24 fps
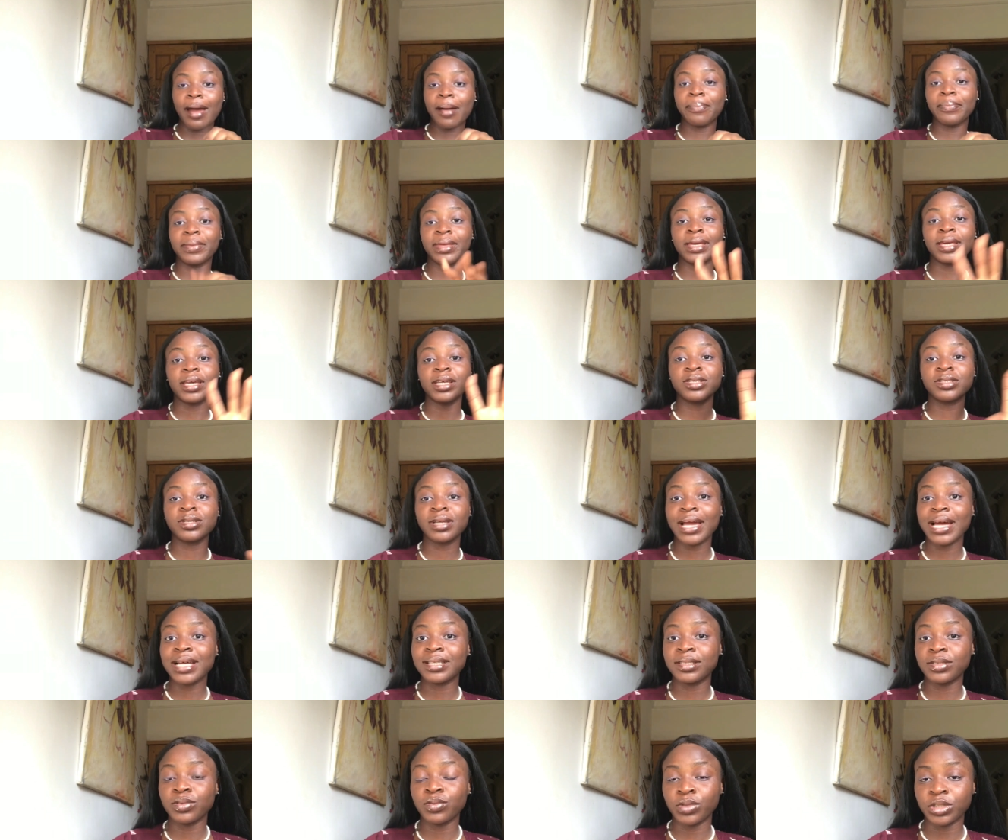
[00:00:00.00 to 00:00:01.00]
In case you
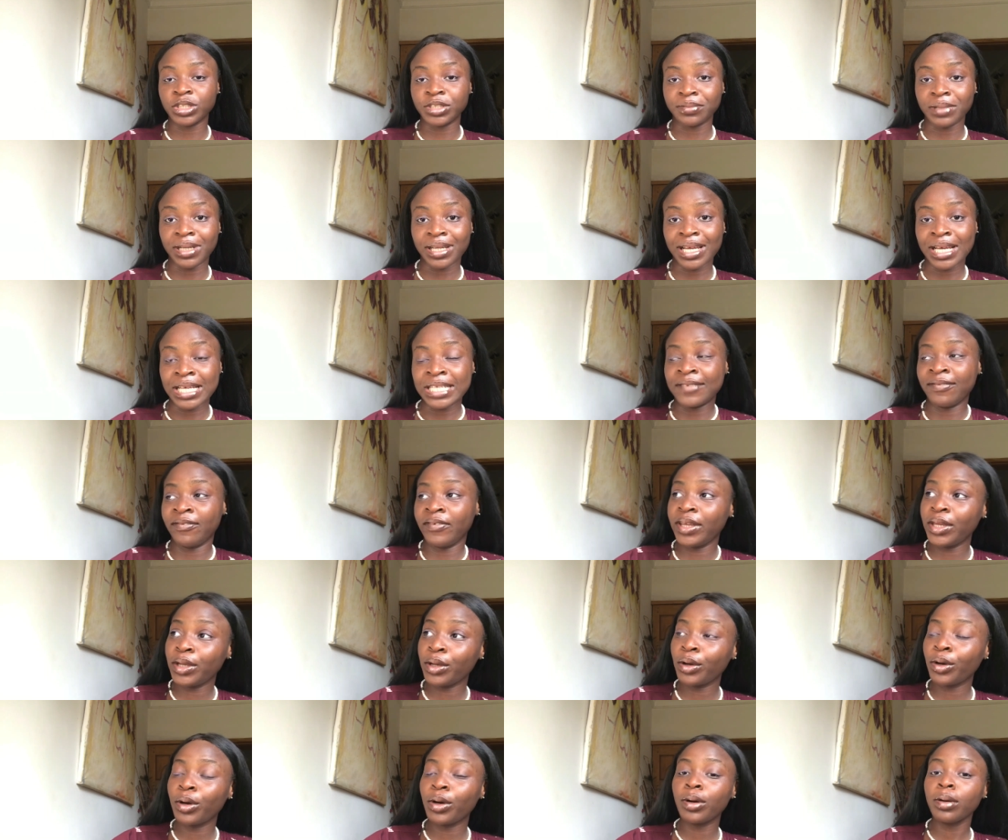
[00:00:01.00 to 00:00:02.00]
guys didn't watch my last
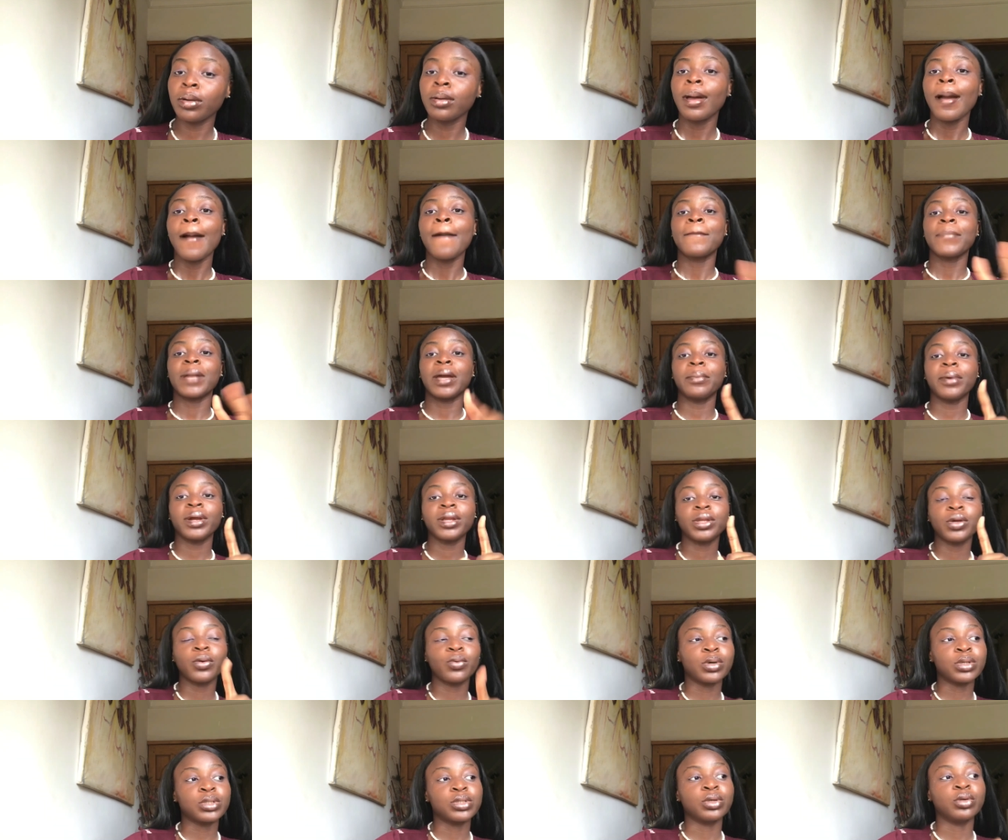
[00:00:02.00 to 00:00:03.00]
video, my birthday
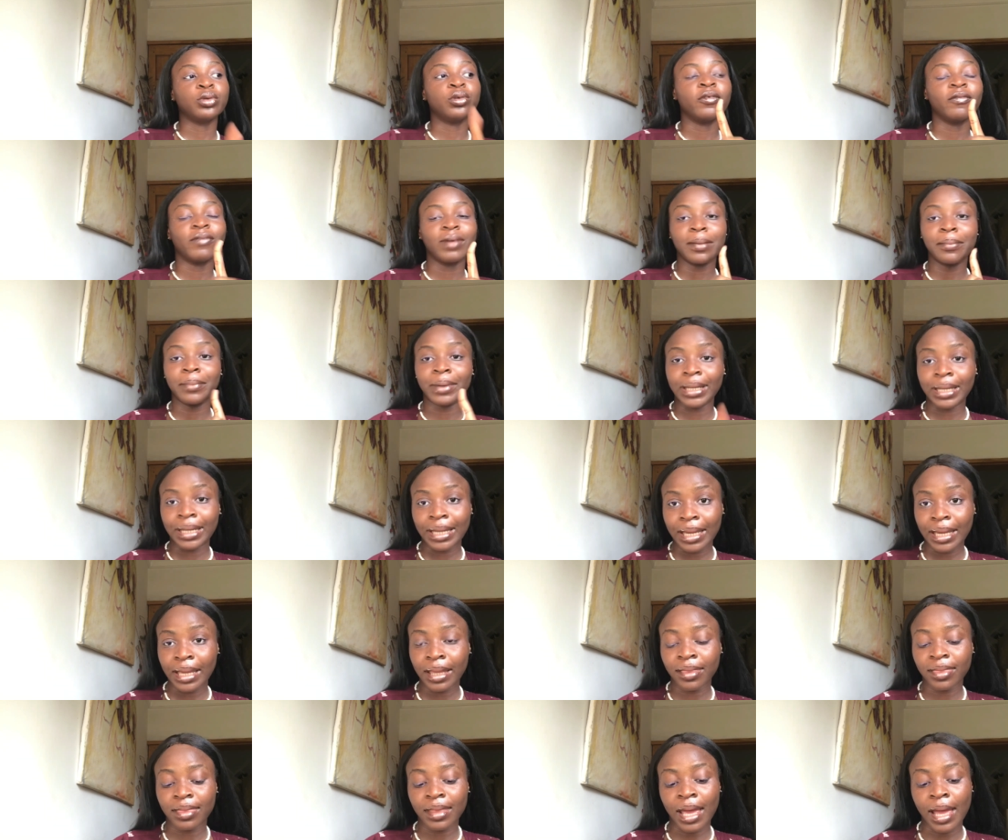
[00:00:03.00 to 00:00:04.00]
was on November
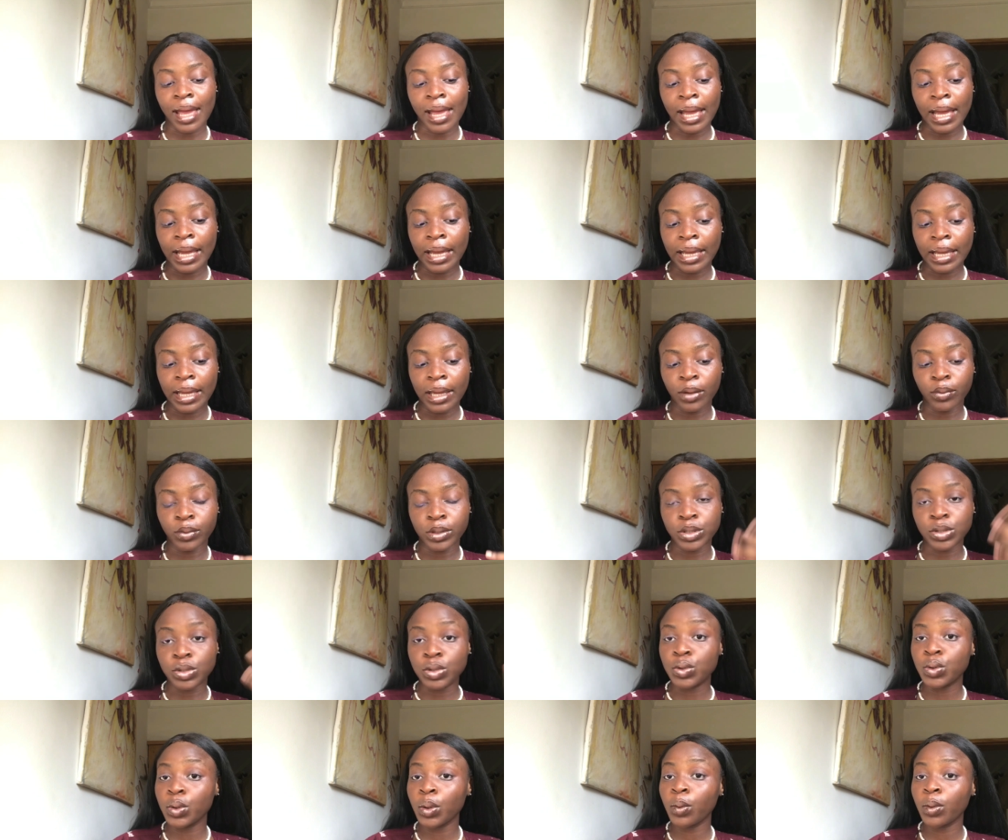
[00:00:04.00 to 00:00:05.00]
9th. I went
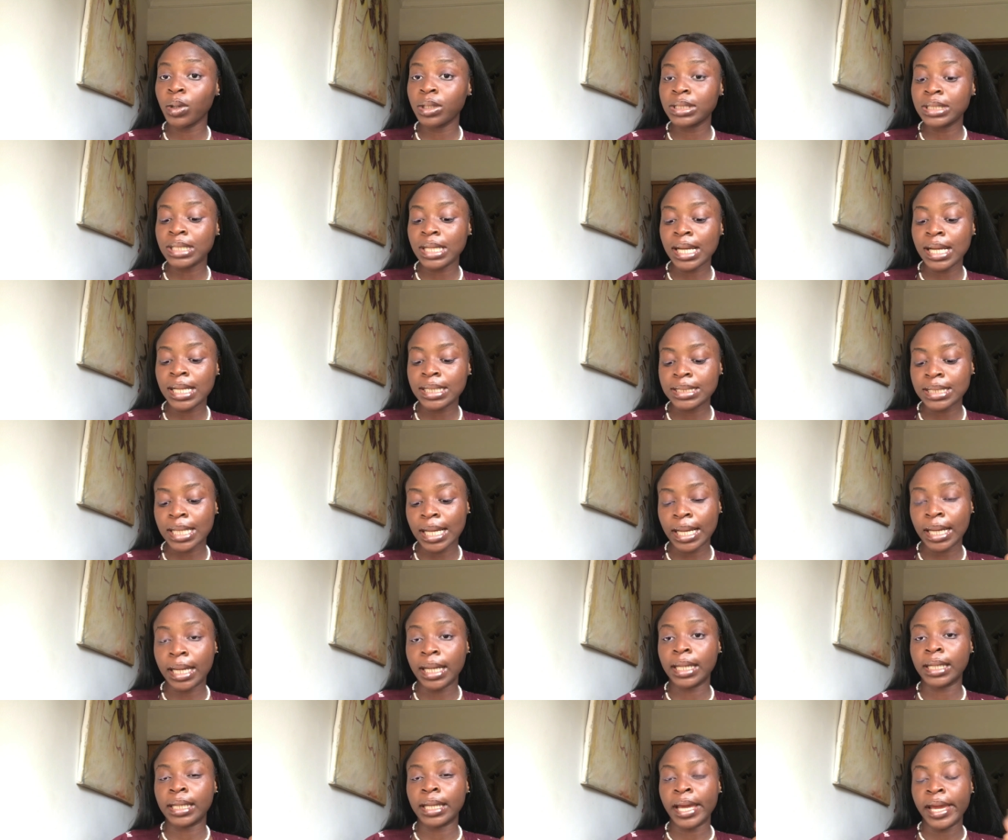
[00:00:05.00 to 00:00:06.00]
to Twin Waters
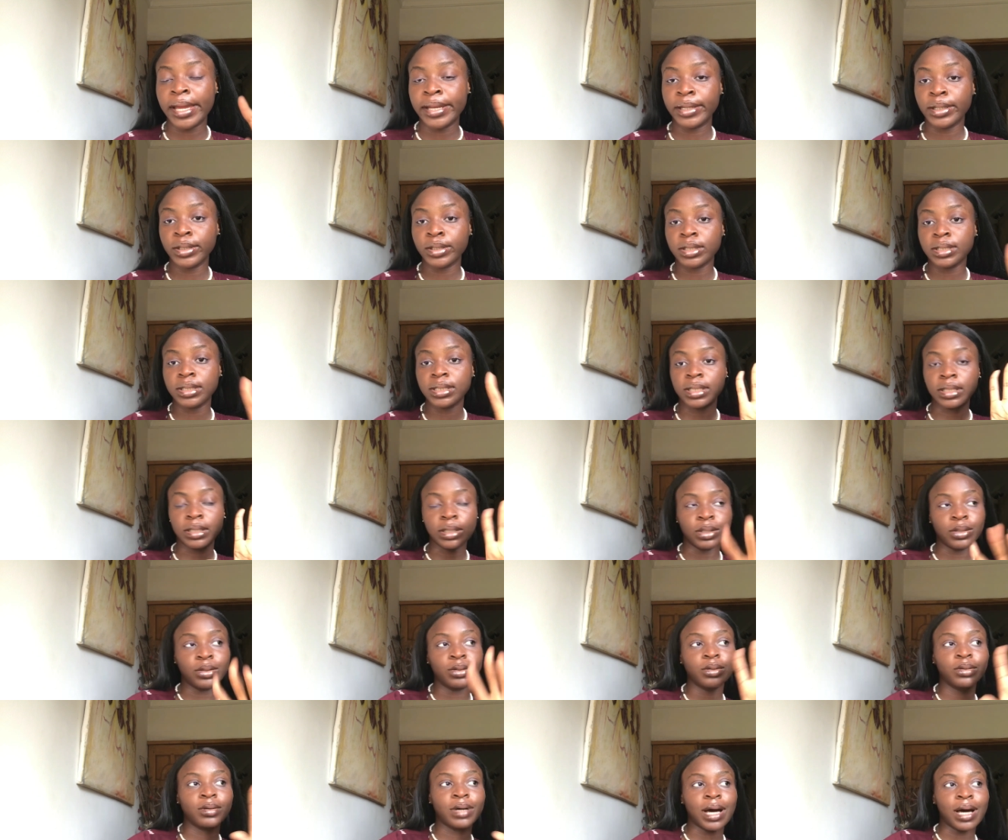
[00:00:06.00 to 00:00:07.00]
and I did a
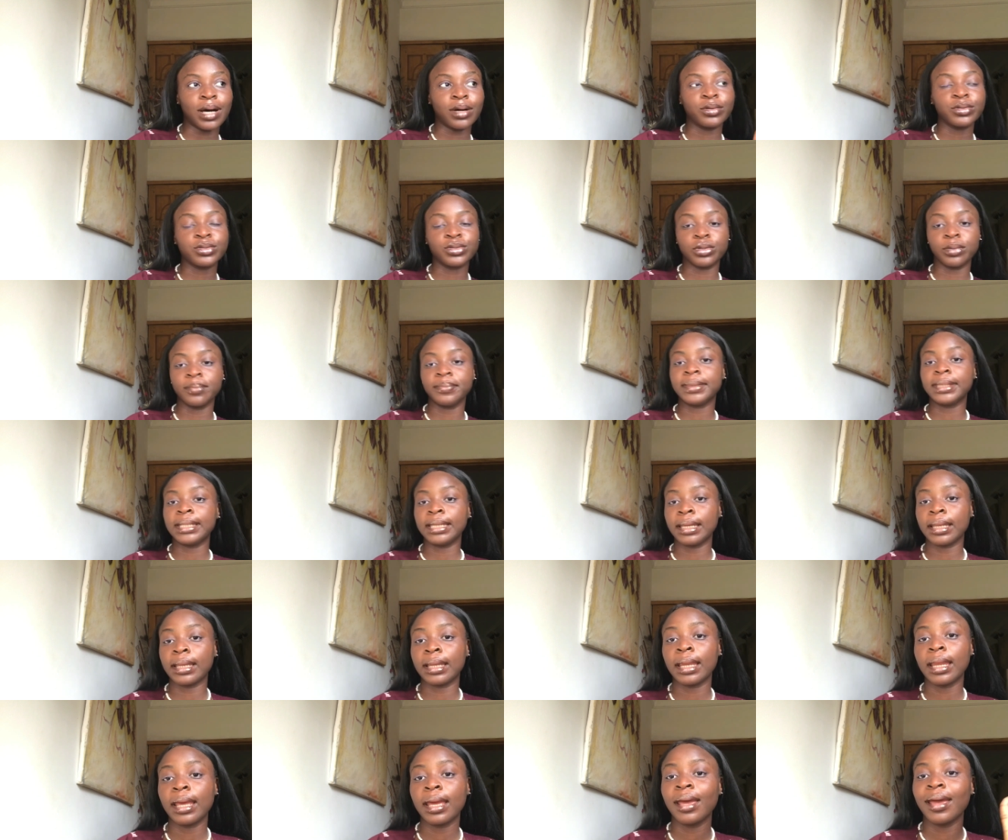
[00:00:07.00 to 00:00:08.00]
little house
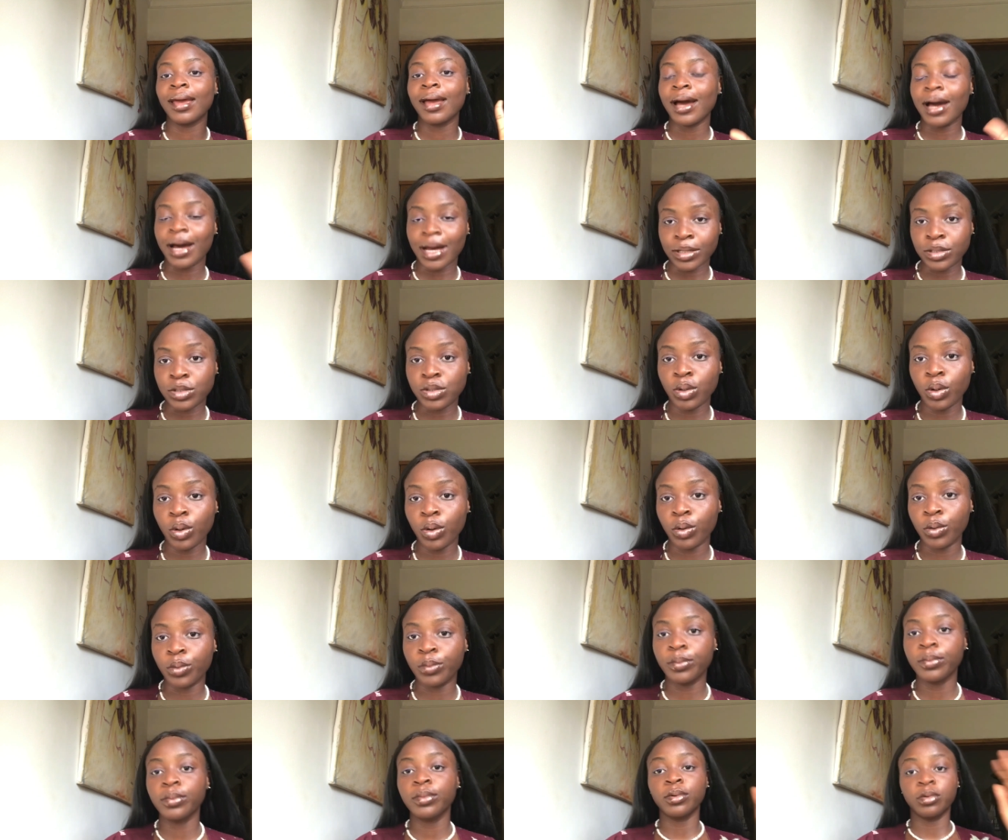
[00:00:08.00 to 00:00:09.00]
something at
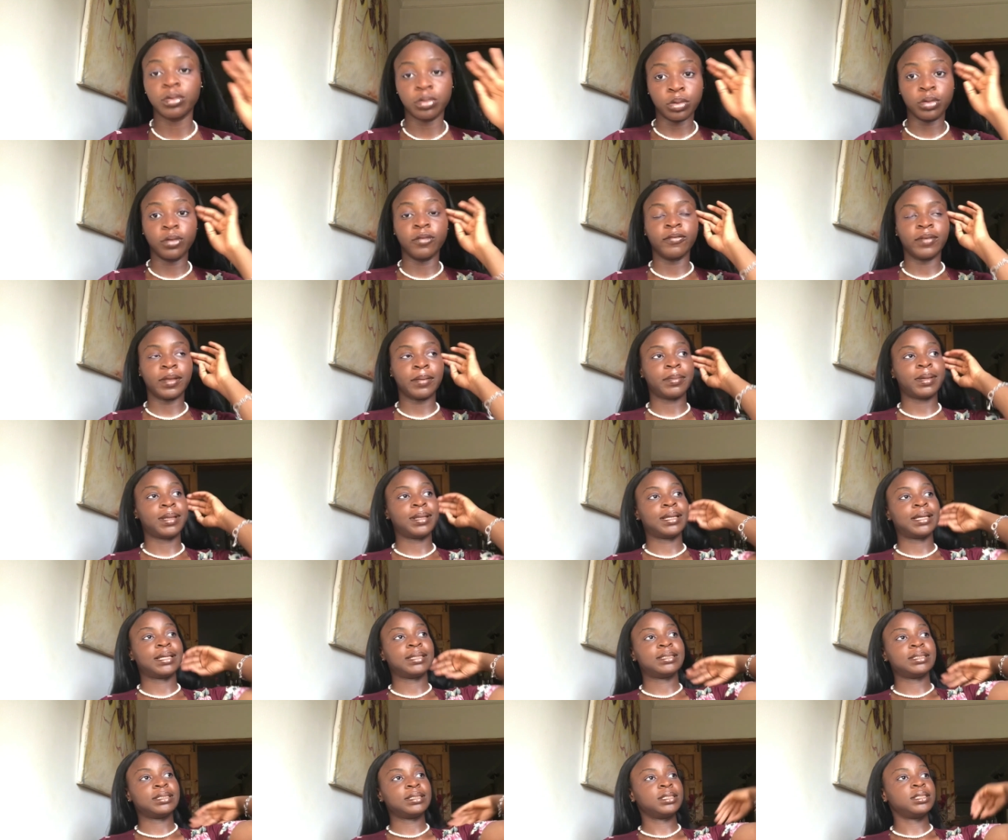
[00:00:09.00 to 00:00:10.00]
home on November
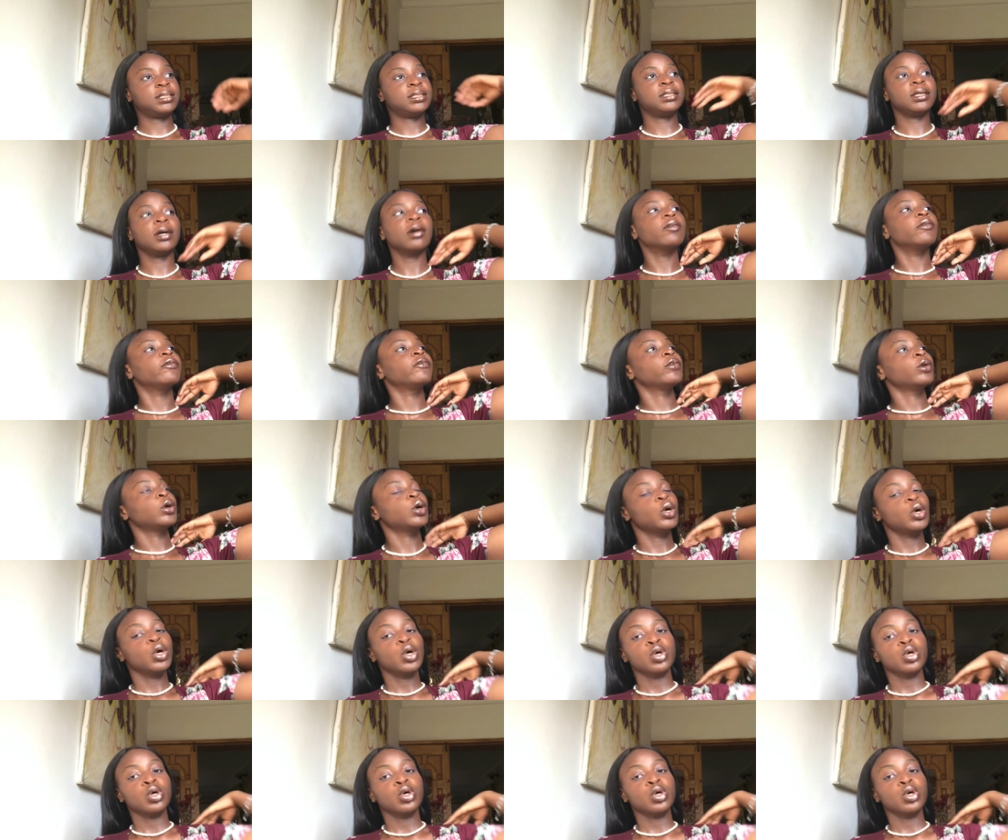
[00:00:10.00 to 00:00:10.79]
9th itself.